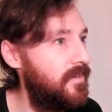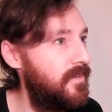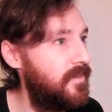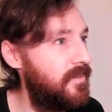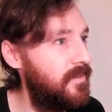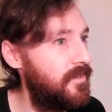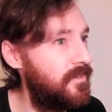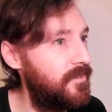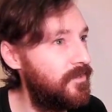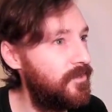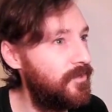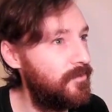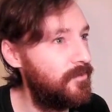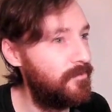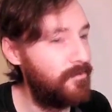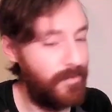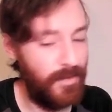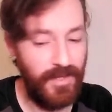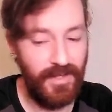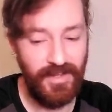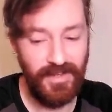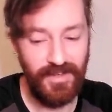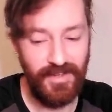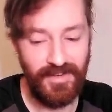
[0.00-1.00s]
Not
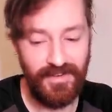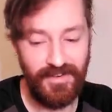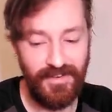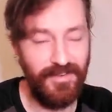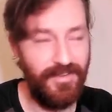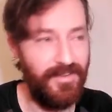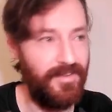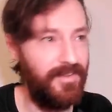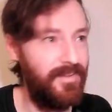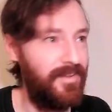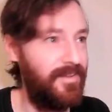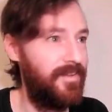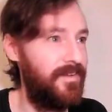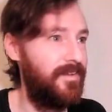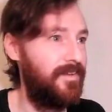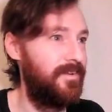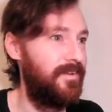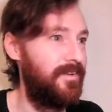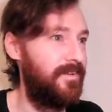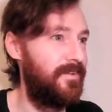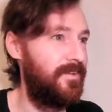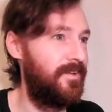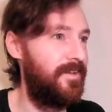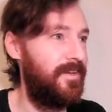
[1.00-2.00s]
bad.
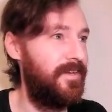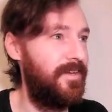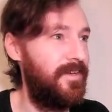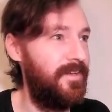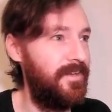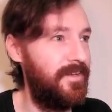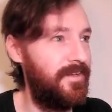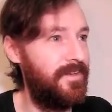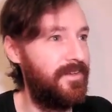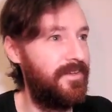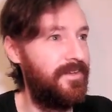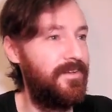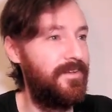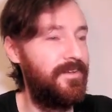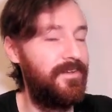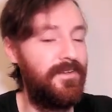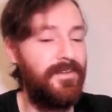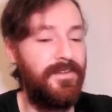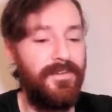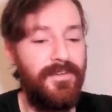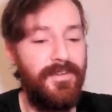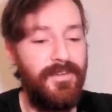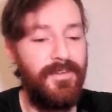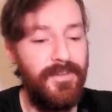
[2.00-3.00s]
Okay.
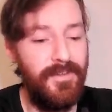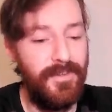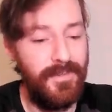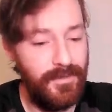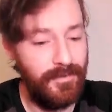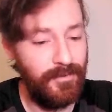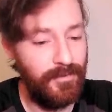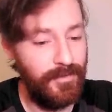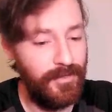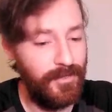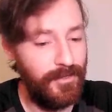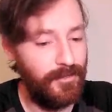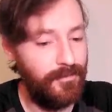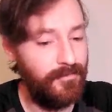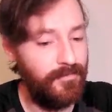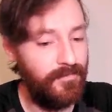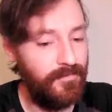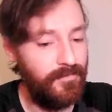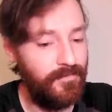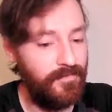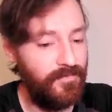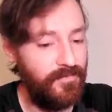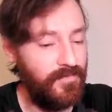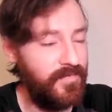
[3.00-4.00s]
Well,
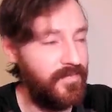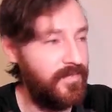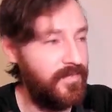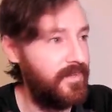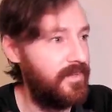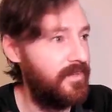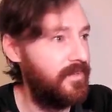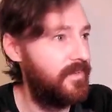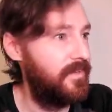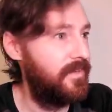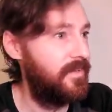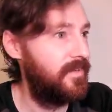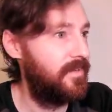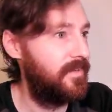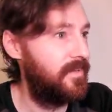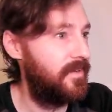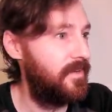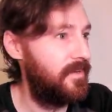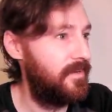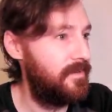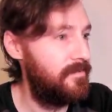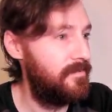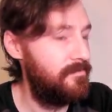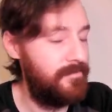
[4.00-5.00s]

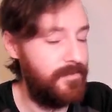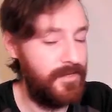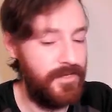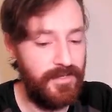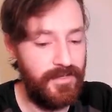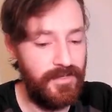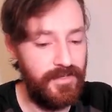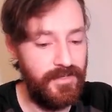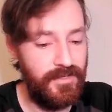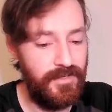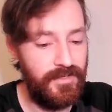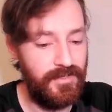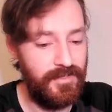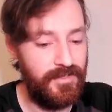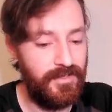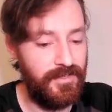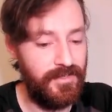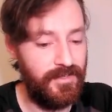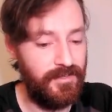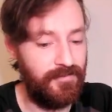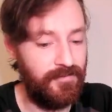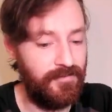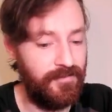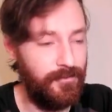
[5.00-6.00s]
color me
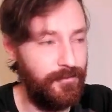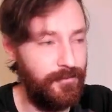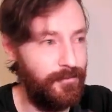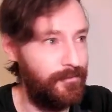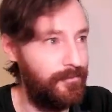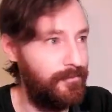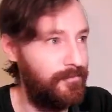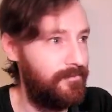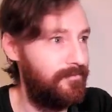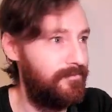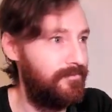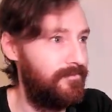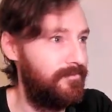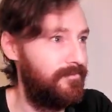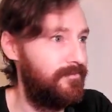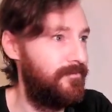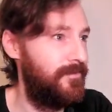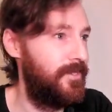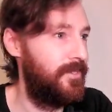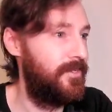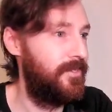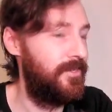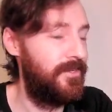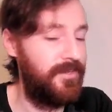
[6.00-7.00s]
a fool.
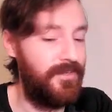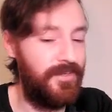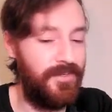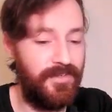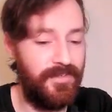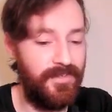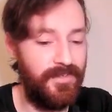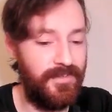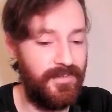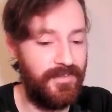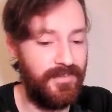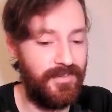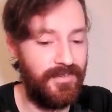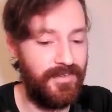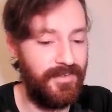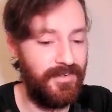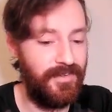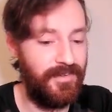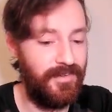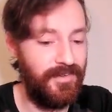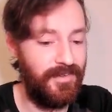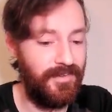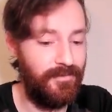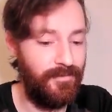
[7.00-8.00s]
We're gonna
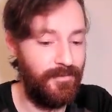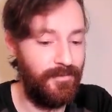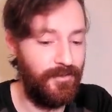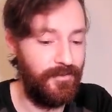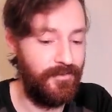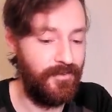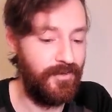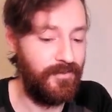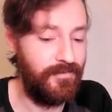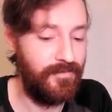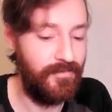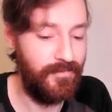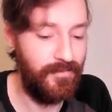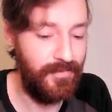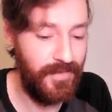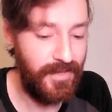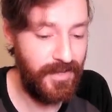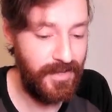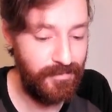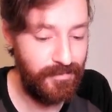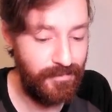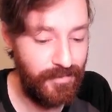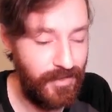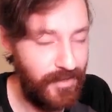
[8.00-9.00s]
move on from
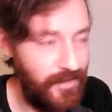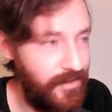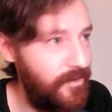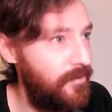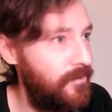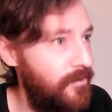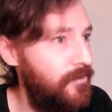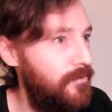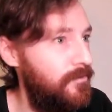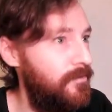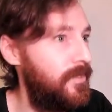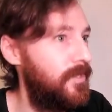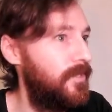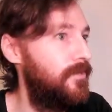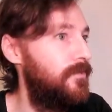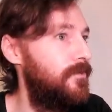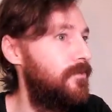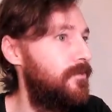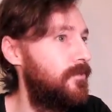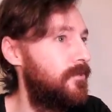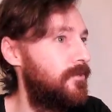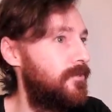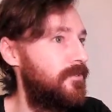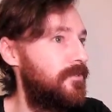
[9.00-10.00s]
that, but oh my
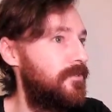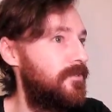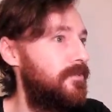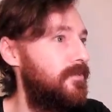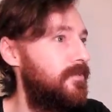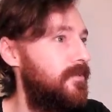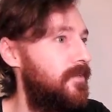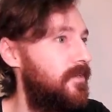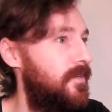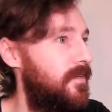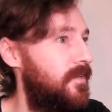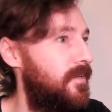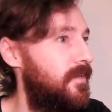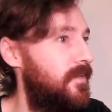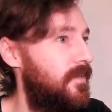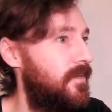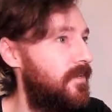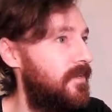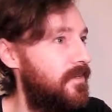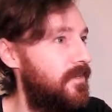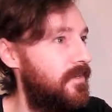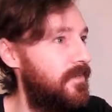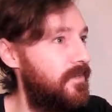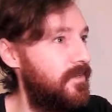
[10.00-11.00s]
god.
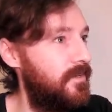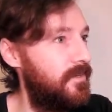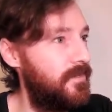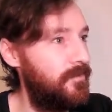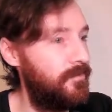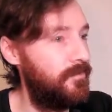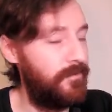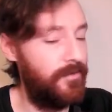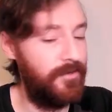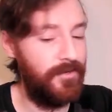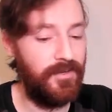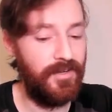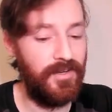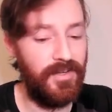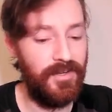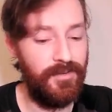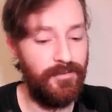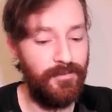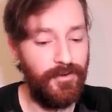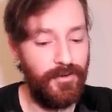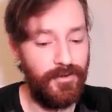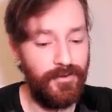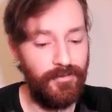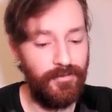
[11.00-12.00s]
We're
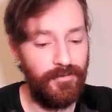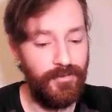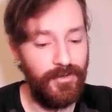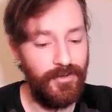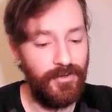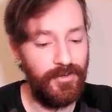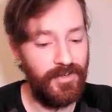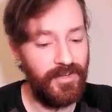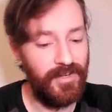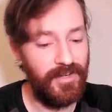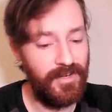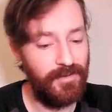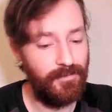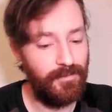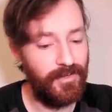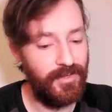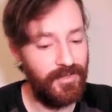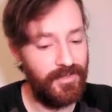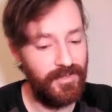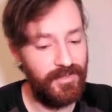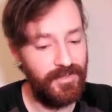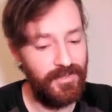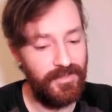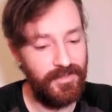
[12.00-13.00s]
a light
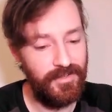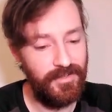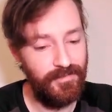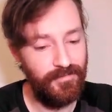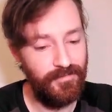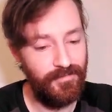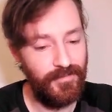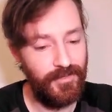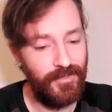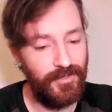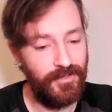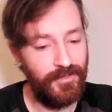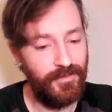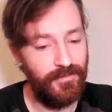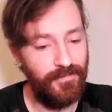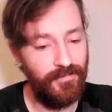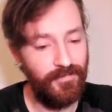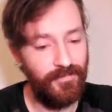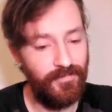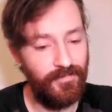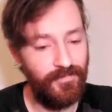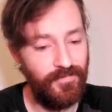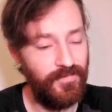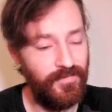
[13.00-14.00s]
player here, you know?
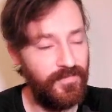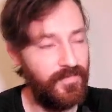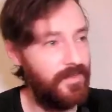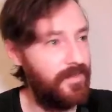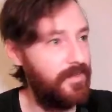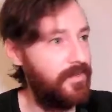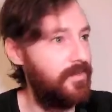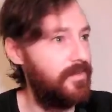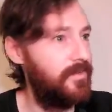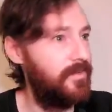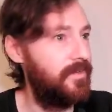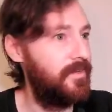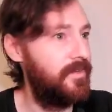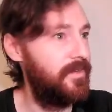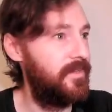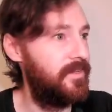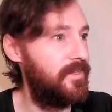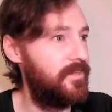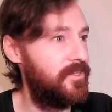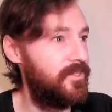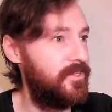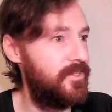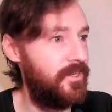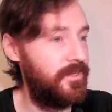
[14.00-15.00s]
None of
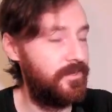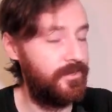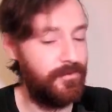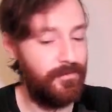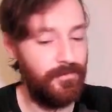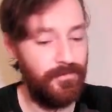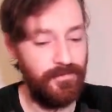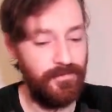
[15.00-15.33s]
that shadow